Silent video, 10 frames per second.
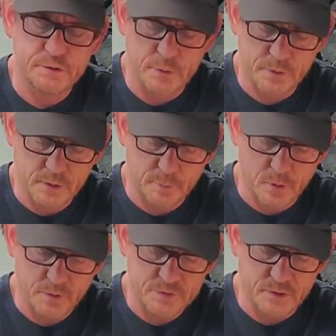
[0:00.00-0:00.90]
some of the
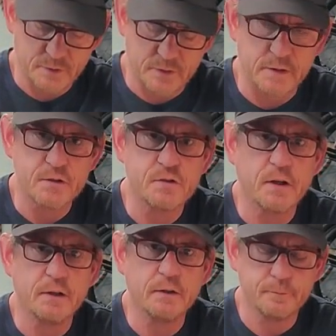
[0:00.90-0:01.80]
components on the
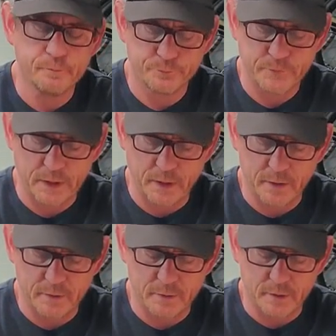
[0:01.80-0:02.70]
ignition
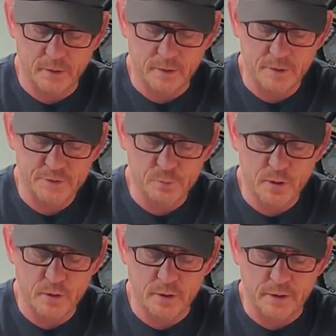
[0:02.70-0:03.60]
and
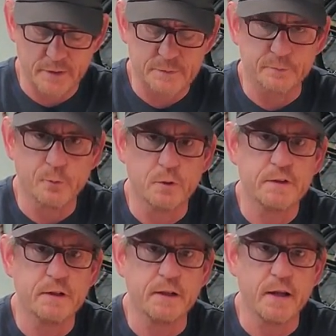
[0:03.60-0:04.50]
elsewhere, and I've got some
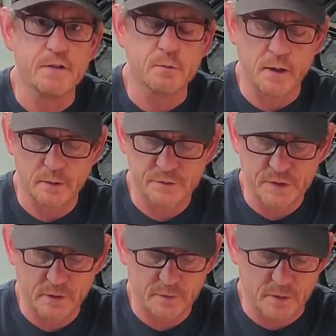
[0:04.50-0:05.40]
14 gauge grounds
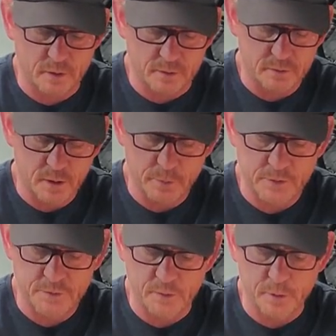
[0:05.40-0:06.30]
here that are coming
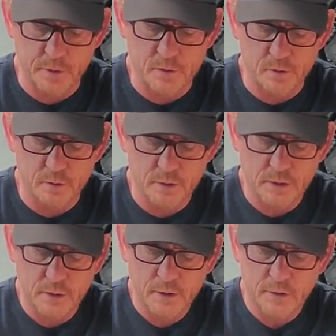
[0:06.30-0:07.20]
into the binnacle.
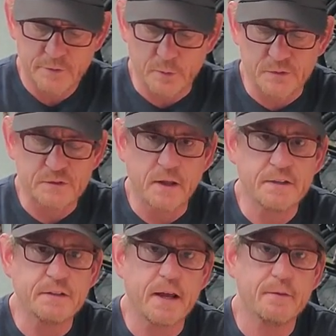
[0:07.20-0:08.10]
So it's
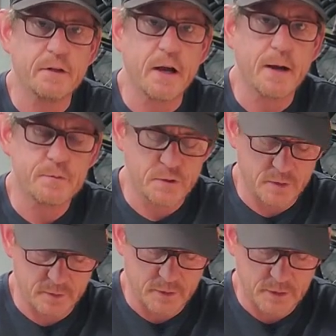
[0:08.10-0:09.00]
nice to have the
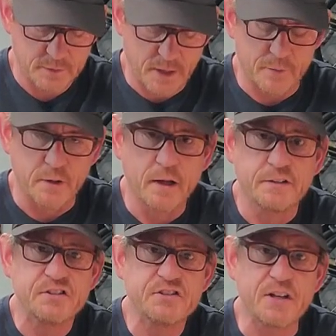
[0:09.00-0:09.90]
option to have a
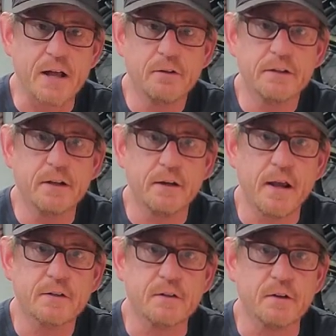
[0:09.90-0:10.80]
nice solid
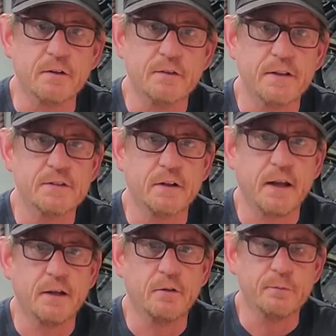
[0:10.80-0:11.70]
connector that's going to
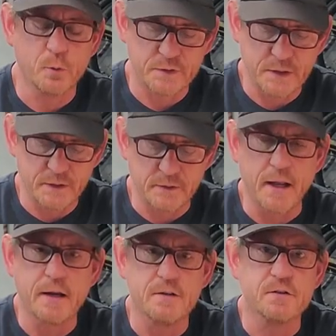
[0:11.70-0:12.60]
handle 14
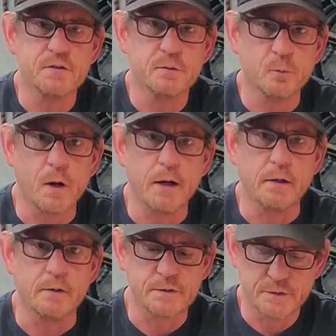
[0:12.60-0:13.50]
gauge
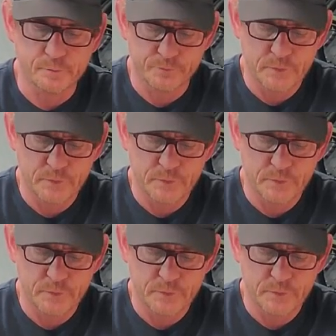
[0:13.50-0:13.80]
wires.